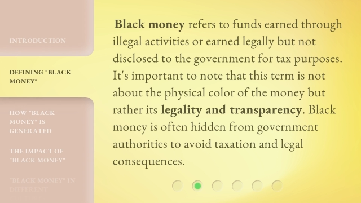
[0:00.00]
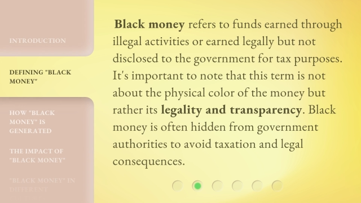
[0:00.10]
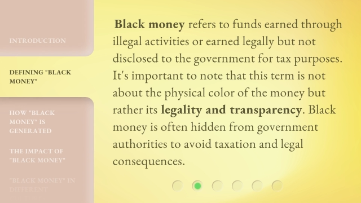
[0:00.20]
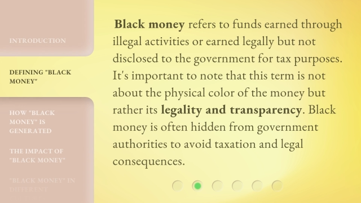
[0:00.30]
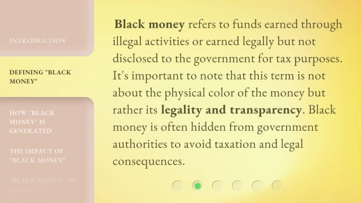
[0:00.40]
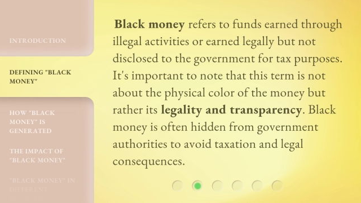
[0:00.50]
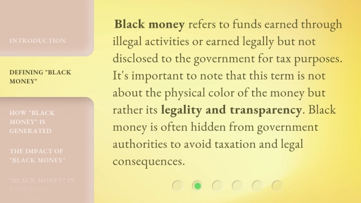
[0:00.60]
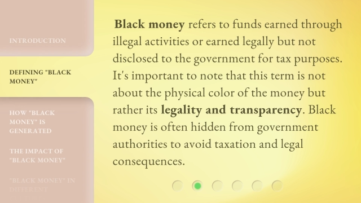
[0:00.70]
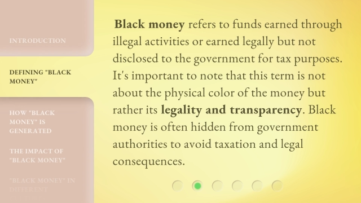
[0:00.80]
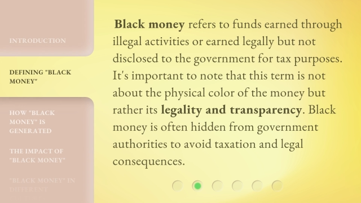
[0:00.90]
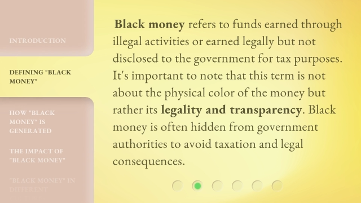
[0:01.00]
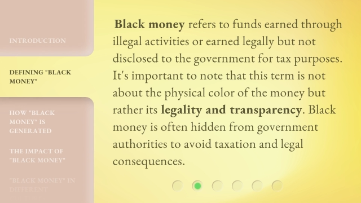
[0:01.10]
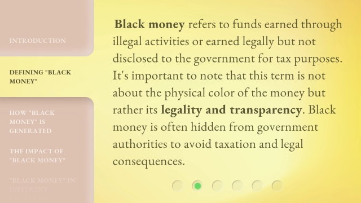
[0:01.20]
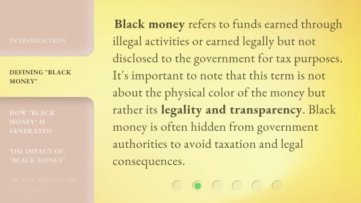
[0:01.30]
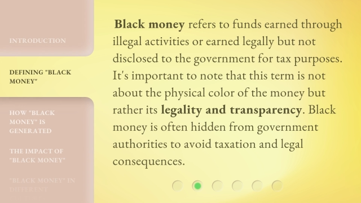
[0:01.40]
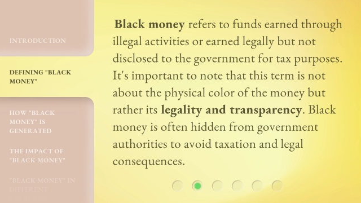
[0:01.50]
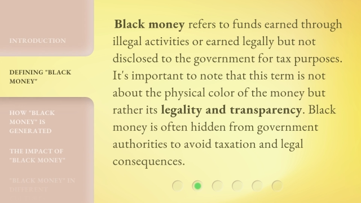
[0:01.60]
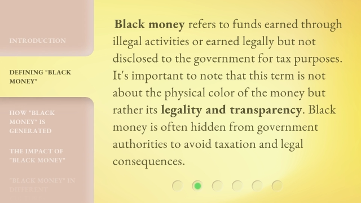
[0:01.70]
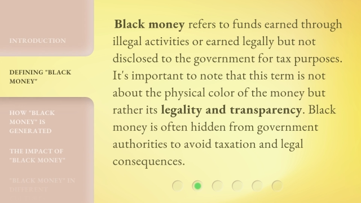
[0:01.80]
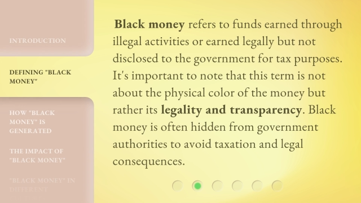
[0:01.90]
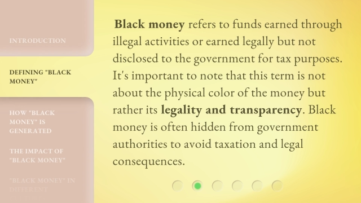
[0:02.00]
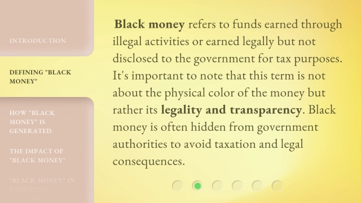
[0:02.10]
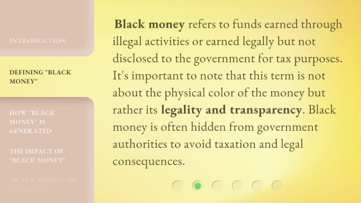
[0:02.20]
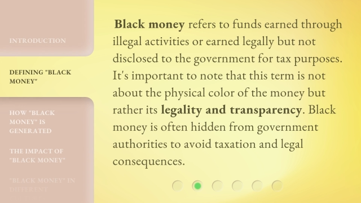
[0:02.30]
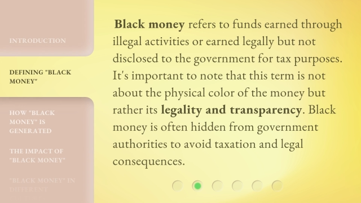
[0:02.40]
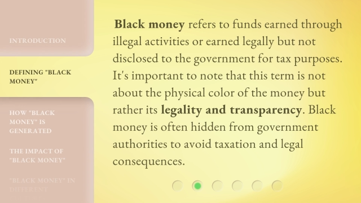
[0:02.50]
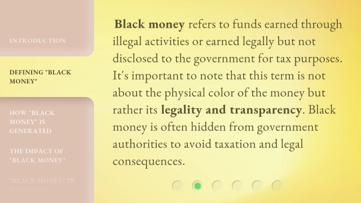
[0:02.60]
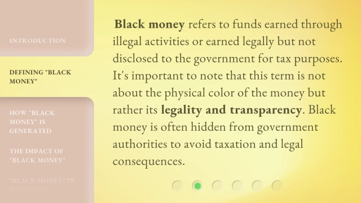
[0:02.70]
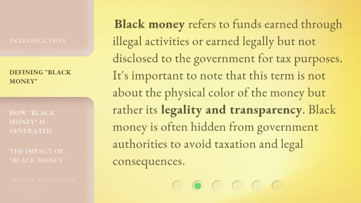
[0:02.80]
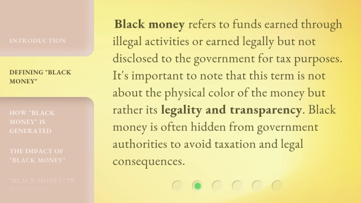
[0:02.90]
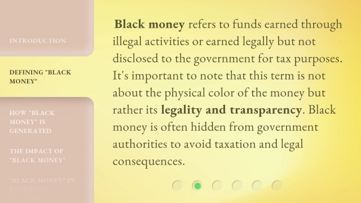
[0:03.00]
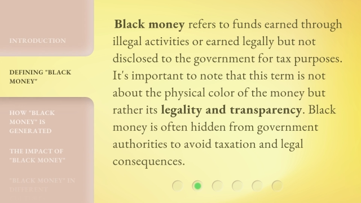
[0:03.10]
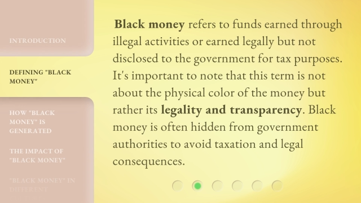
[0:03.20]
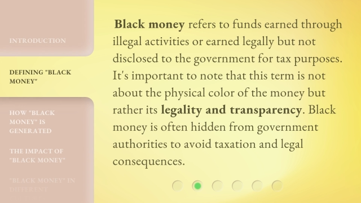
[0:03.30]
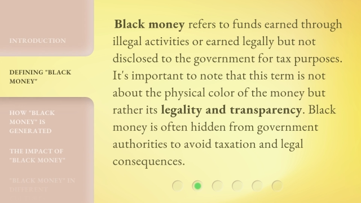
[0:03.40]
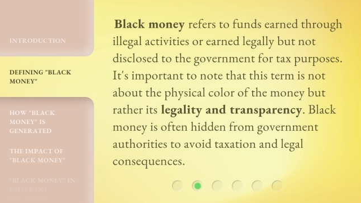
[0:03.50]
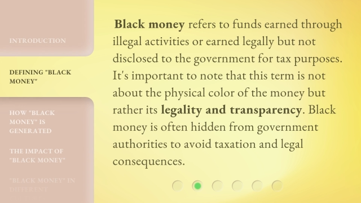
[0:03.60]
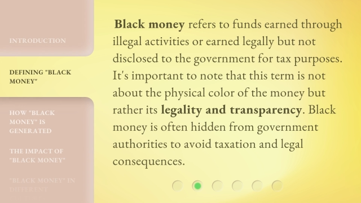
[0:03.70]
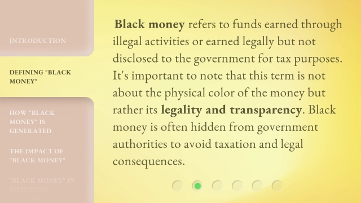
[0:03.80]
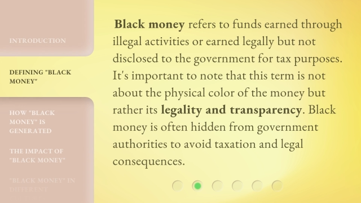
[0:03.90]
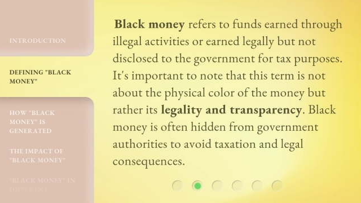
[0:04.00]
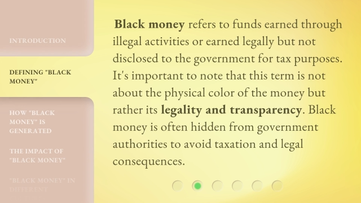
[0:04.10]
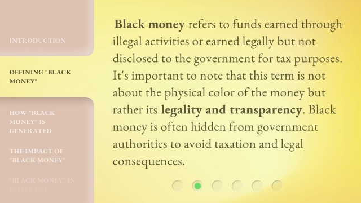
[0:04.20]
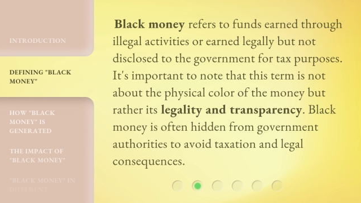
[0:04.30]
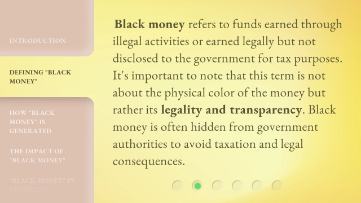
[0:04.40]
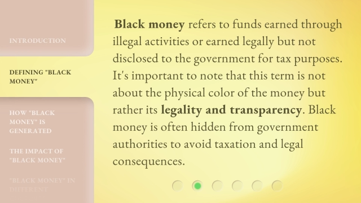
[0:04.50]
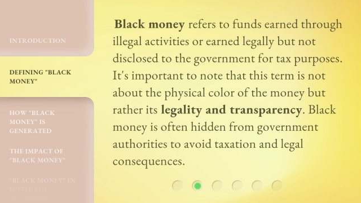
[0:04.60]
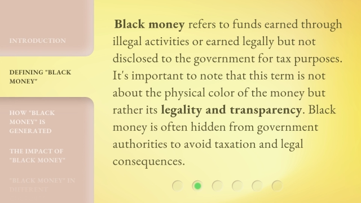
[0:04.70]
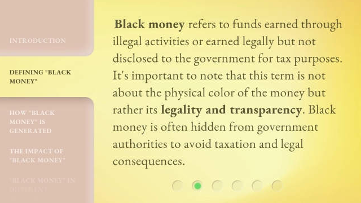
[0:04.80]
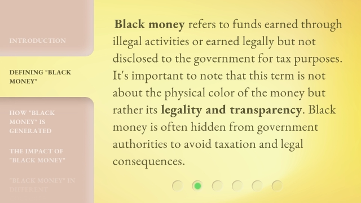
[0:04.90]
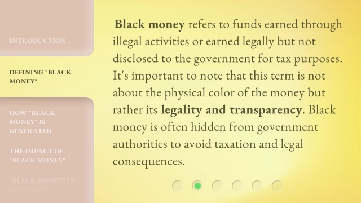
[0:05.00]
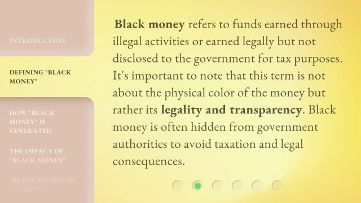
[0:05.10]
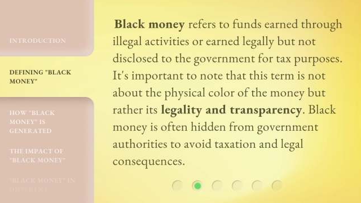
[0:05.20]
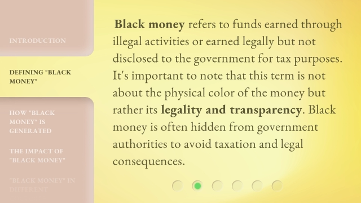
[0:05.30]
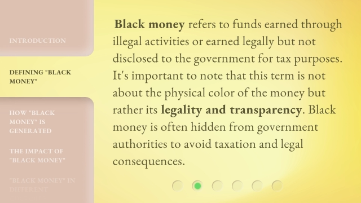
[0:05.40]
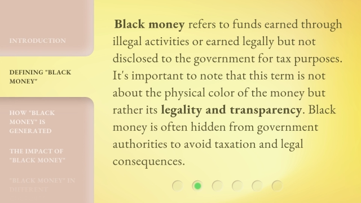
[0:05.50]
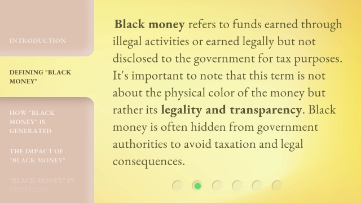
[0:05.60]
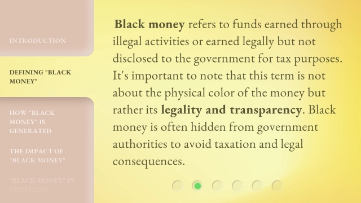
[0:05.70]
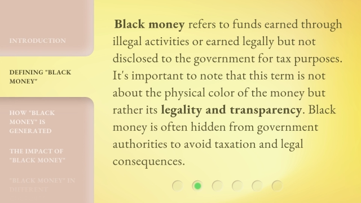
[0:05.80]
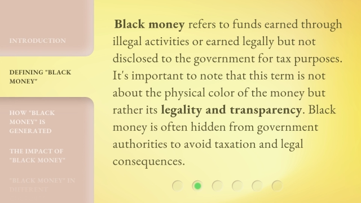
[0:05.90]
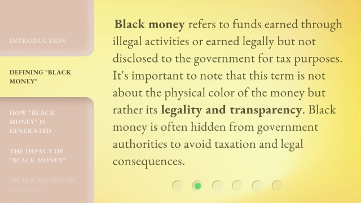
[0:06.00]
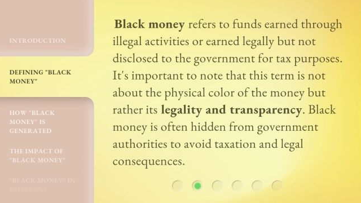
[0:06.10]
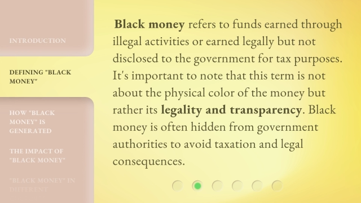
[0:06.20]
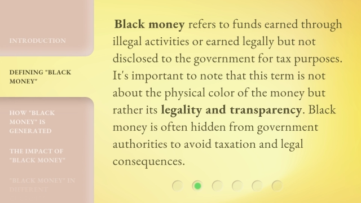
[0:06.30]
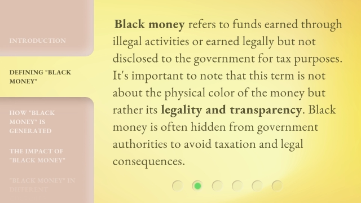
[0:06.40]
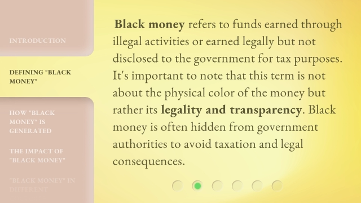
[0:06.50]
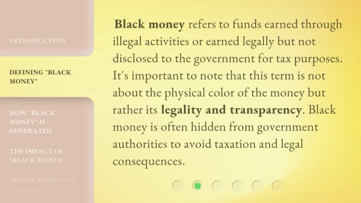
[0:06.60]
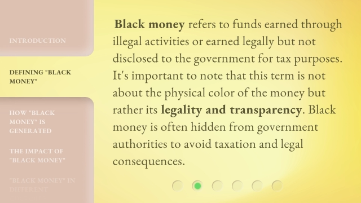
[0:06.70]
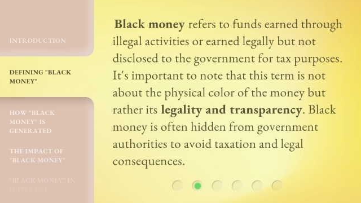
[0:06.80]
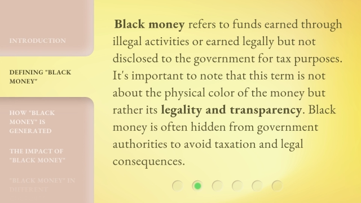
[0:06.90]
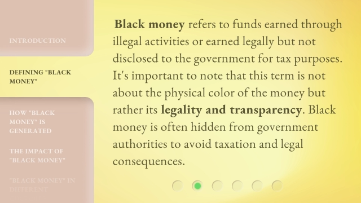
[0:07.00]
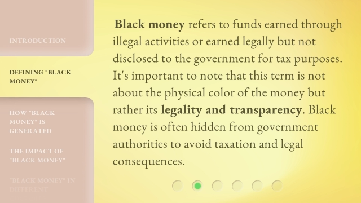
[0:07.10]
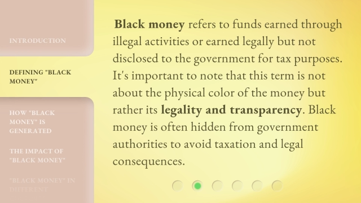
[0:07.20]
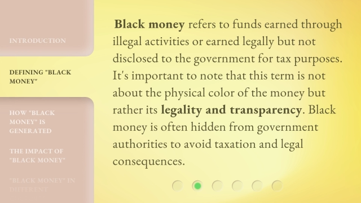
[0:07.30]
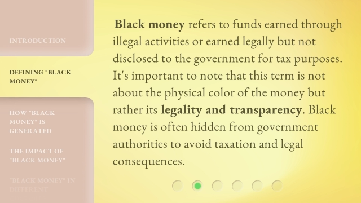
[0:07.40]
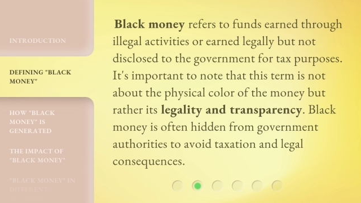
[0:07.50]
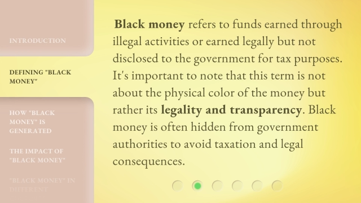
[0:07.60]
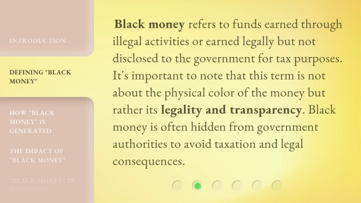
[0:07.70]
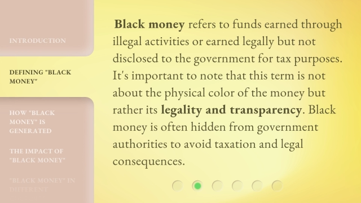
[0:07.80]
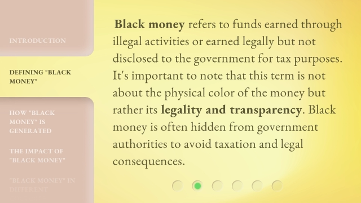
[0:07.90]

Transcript: [unreadable: no face in view]